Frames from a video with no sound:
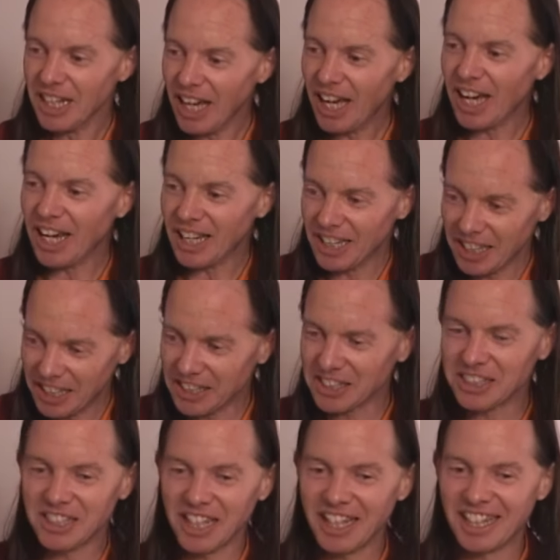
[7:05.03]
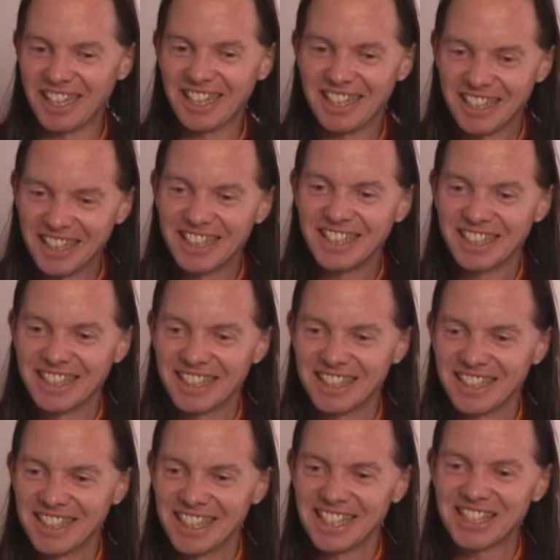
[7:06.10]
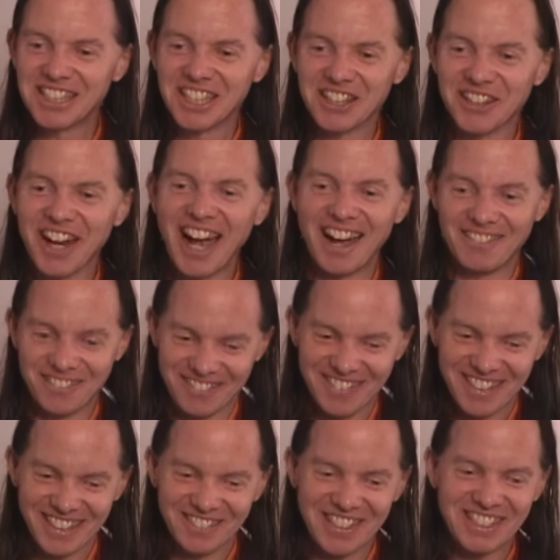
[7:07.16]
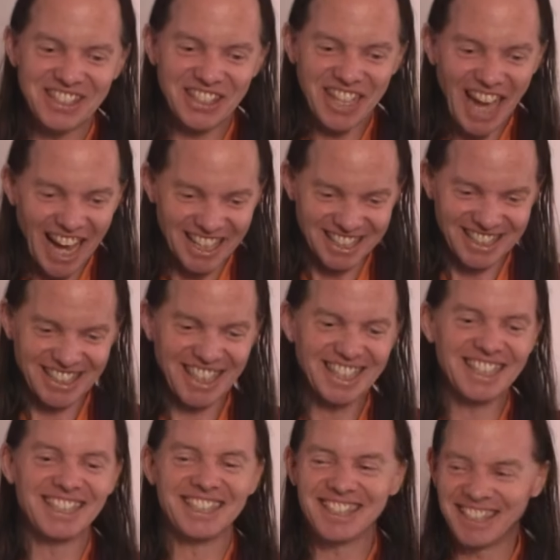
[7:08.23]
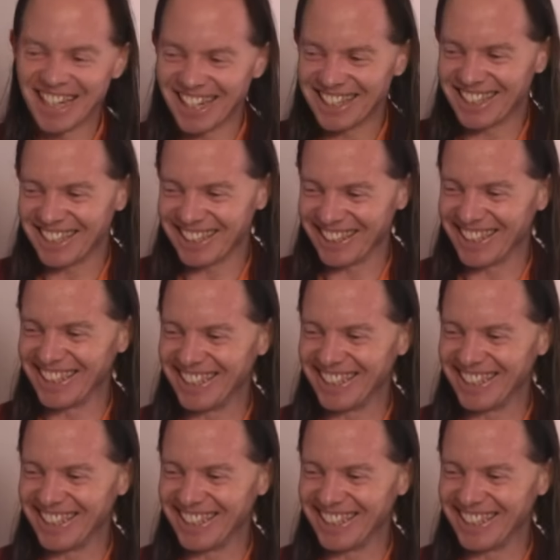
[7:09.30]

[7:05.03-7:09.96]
Uh, is uh, is to grab. It means you catch and then you start to grow.